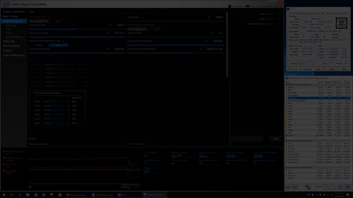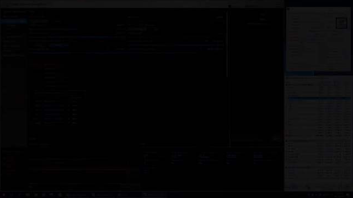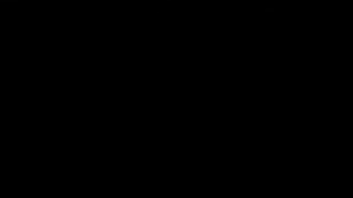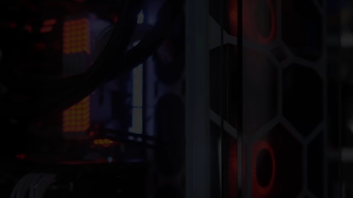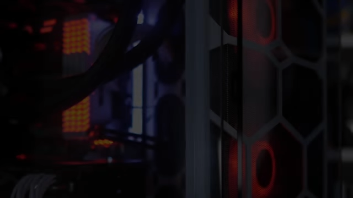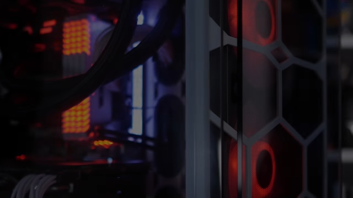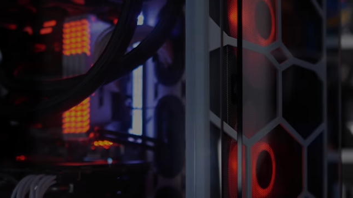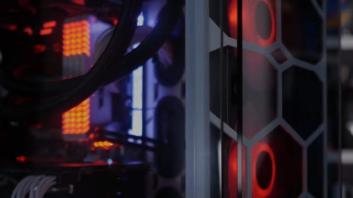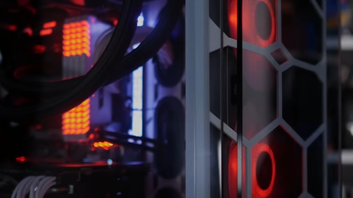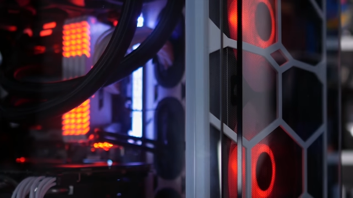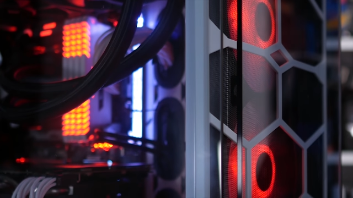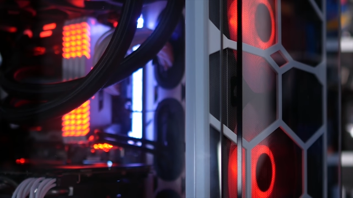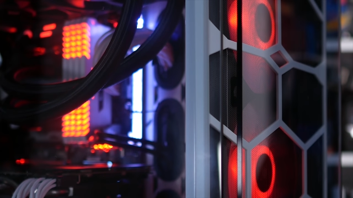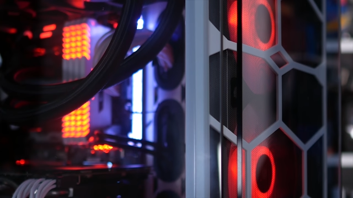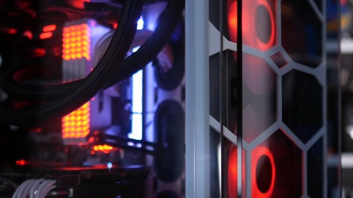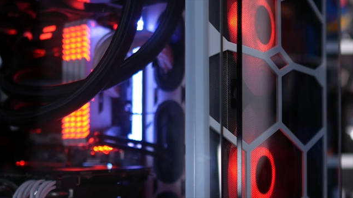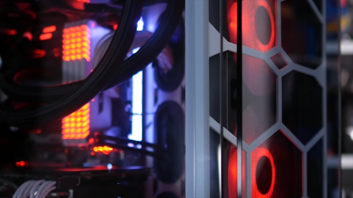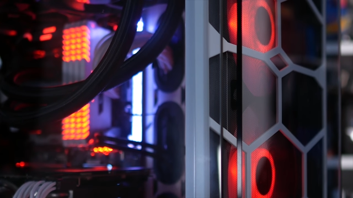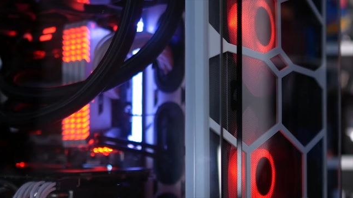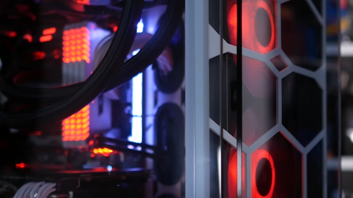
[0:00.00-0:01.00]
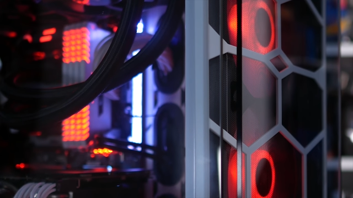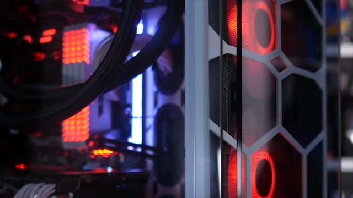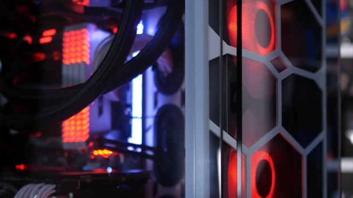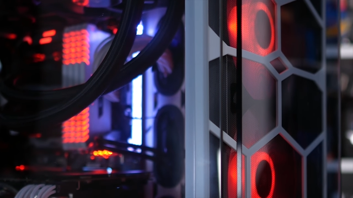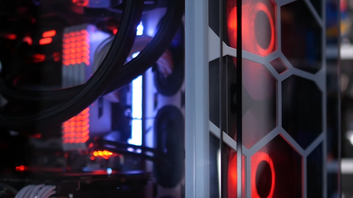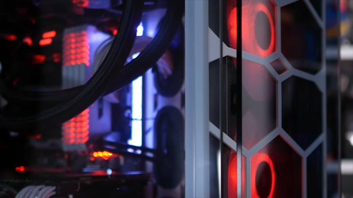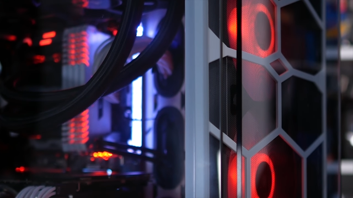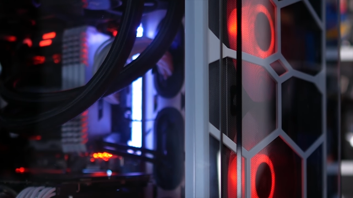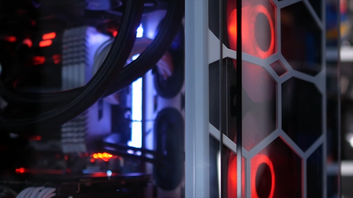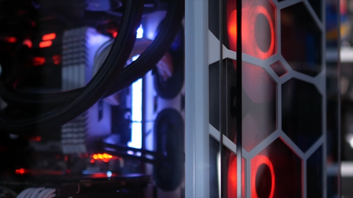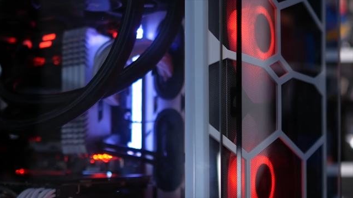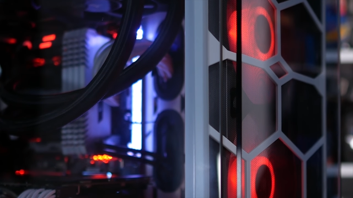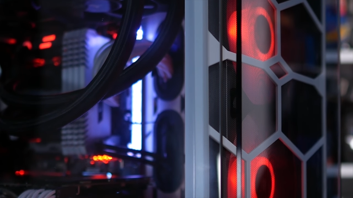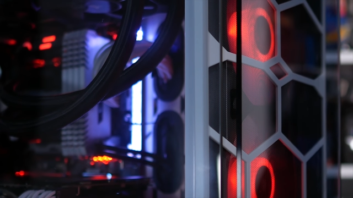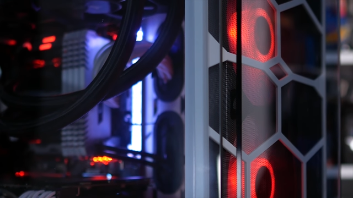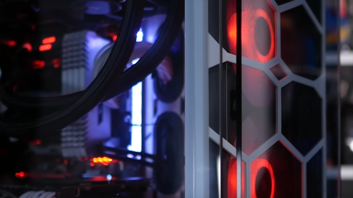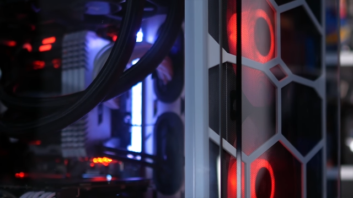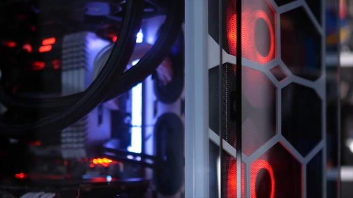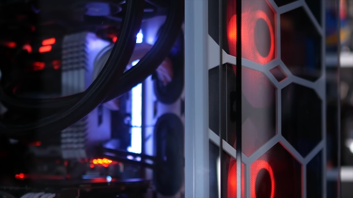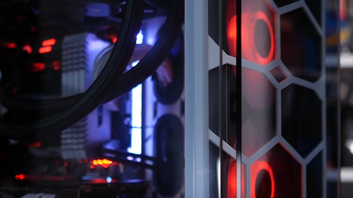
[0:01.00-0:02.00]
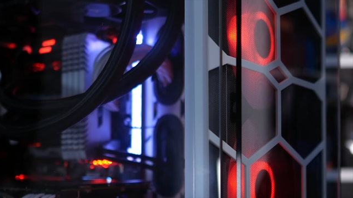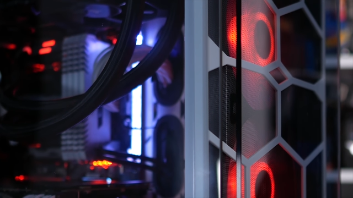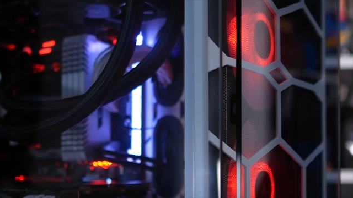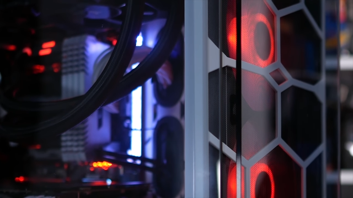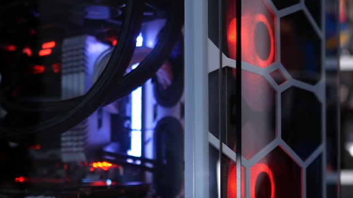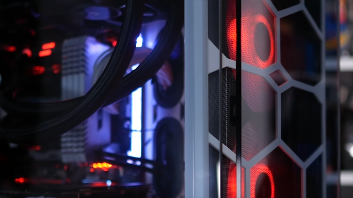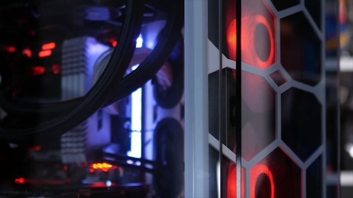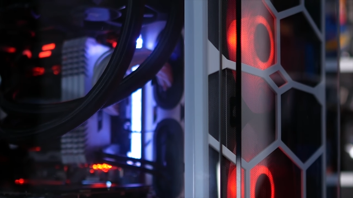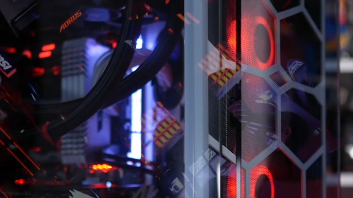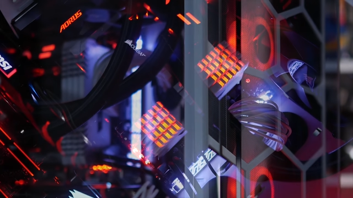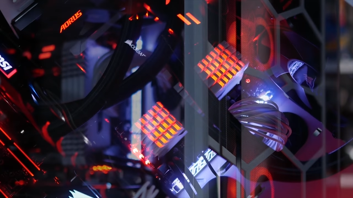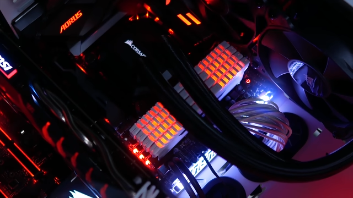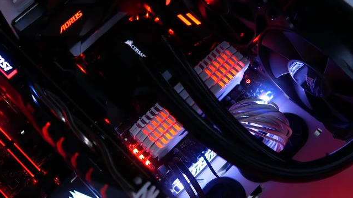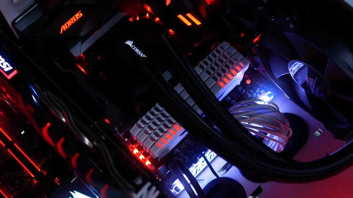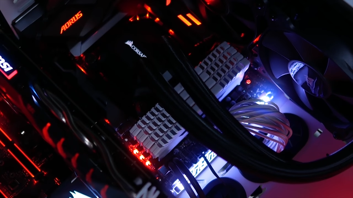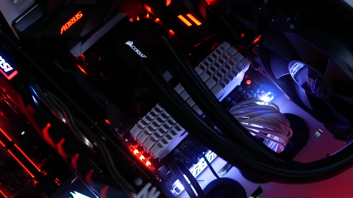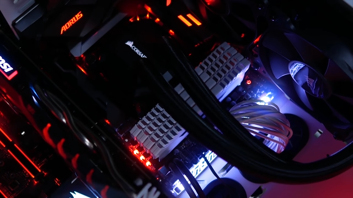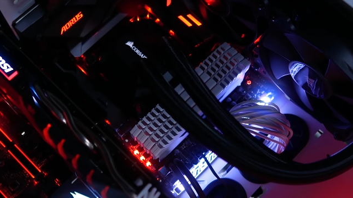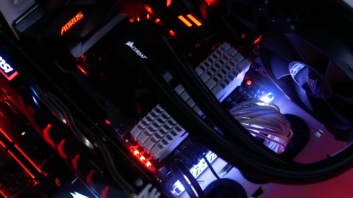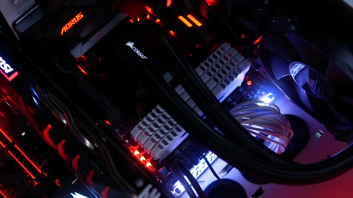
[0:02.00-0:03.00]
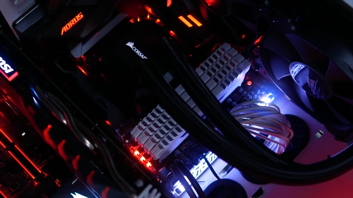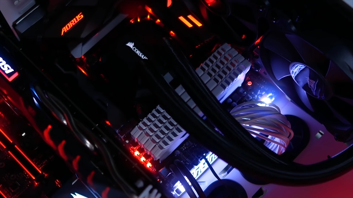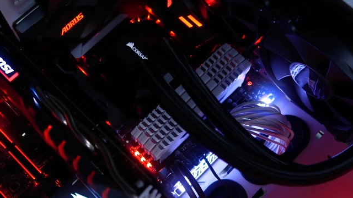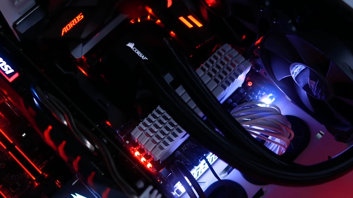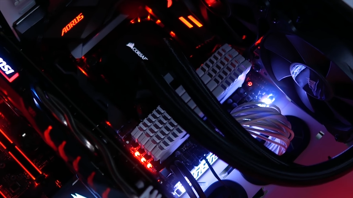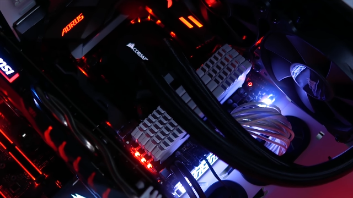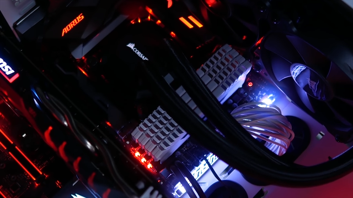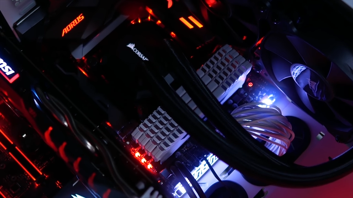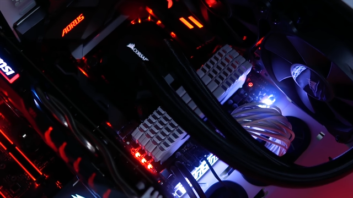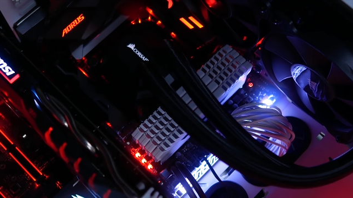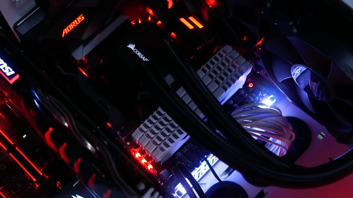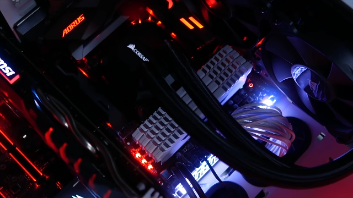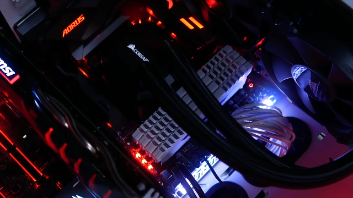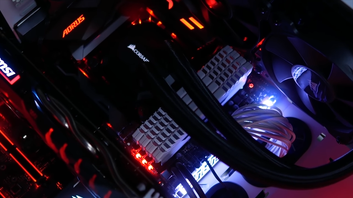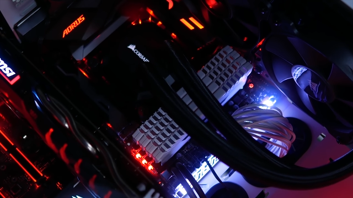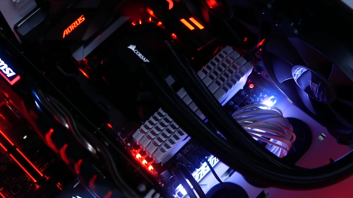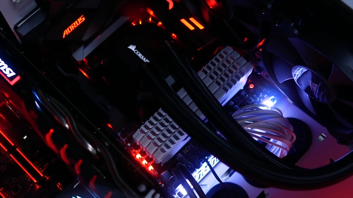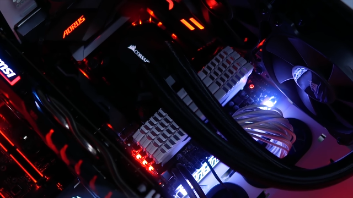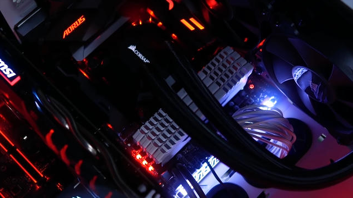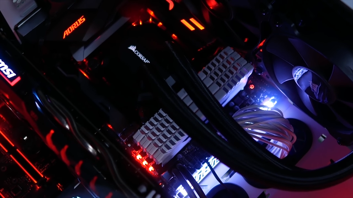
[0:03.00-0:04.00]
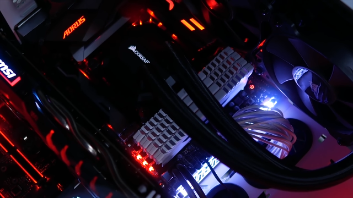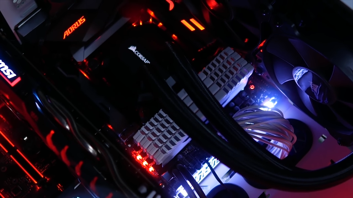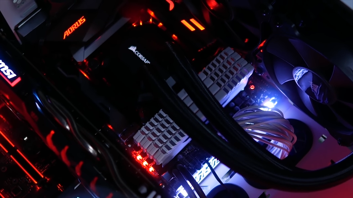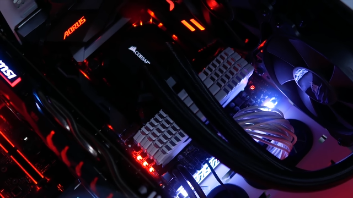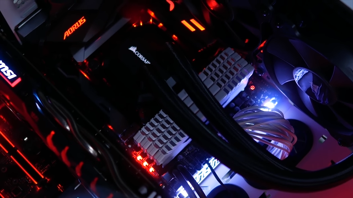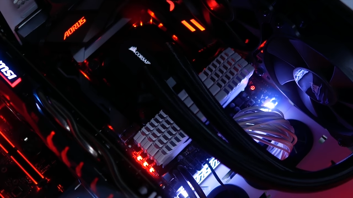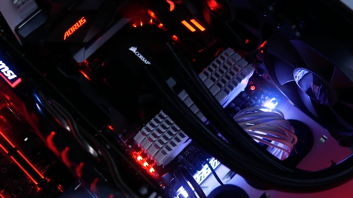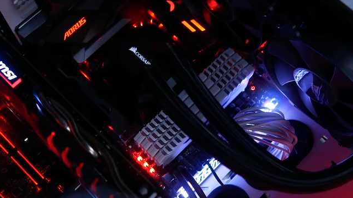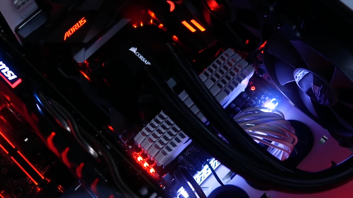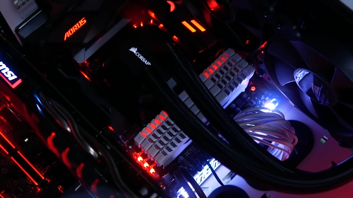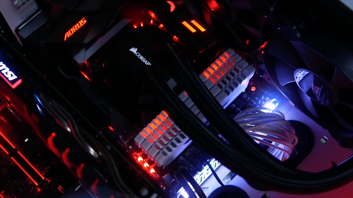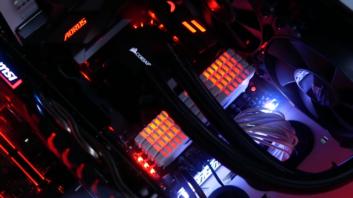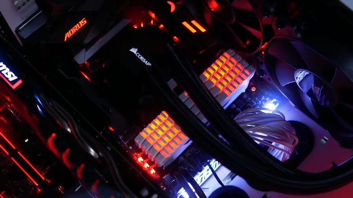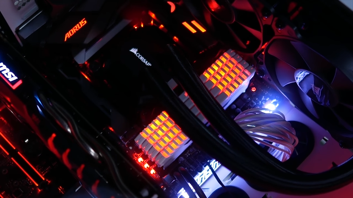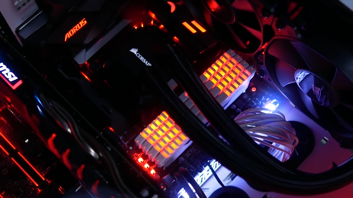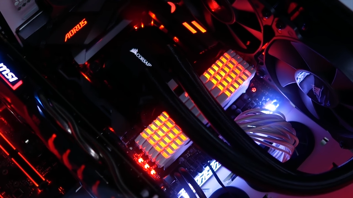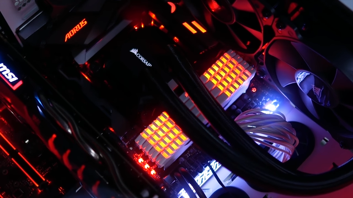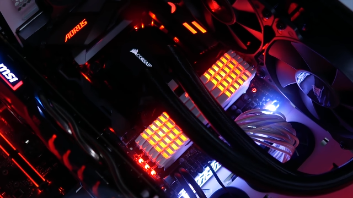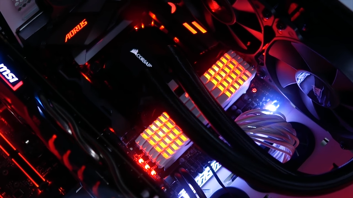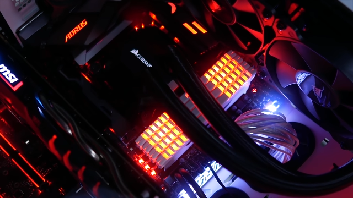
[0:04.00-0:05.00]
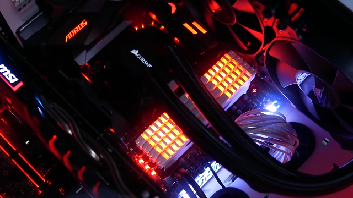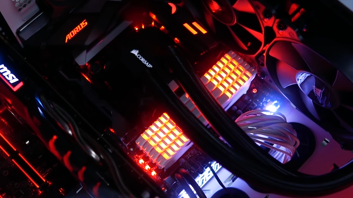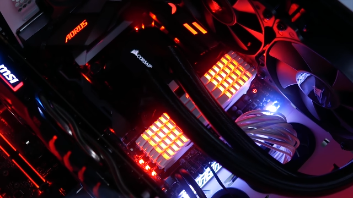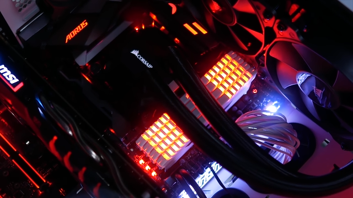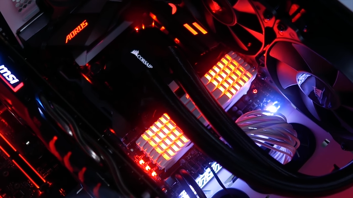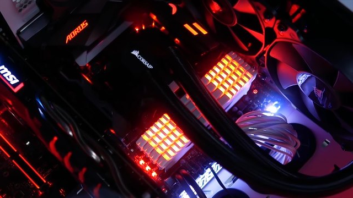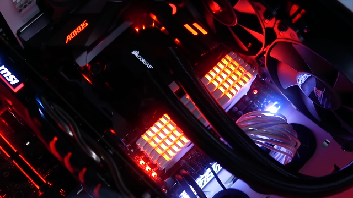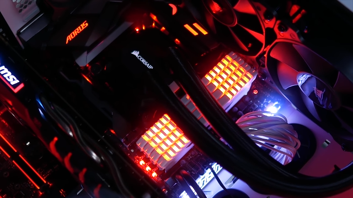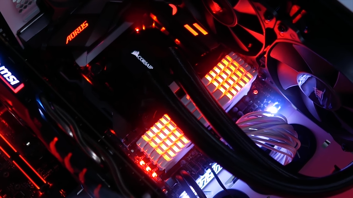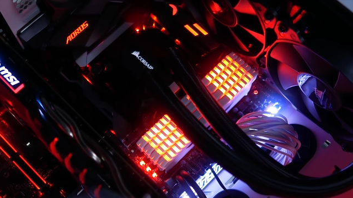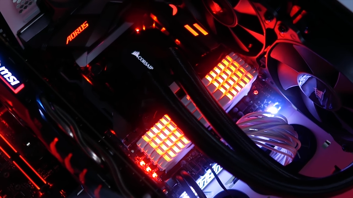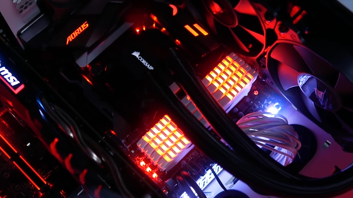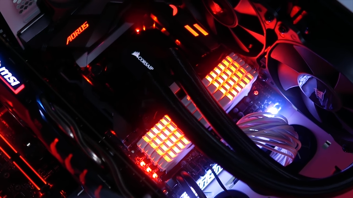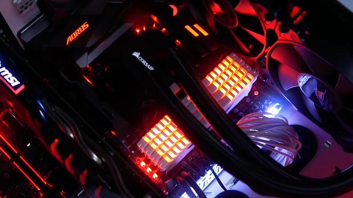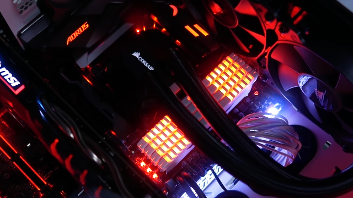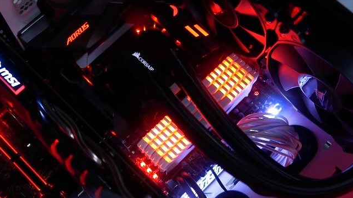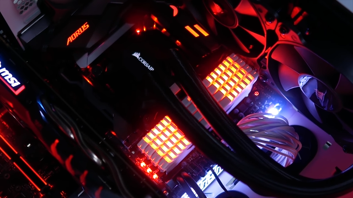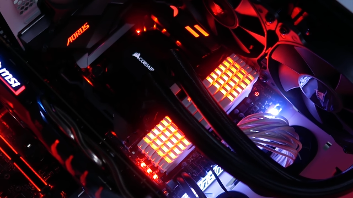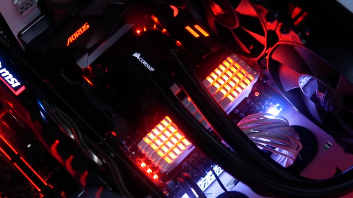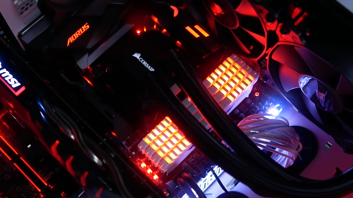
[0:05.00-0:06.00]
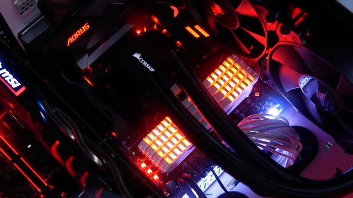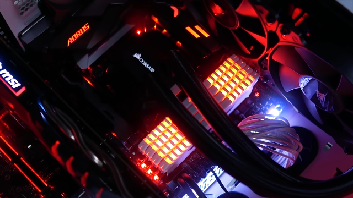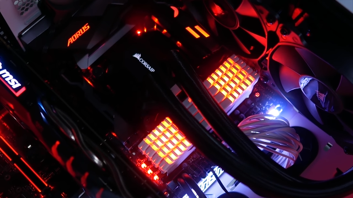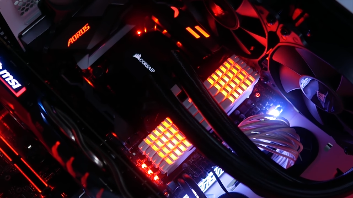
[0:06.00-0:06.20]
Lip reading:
No face is visible, so there are no lips to read.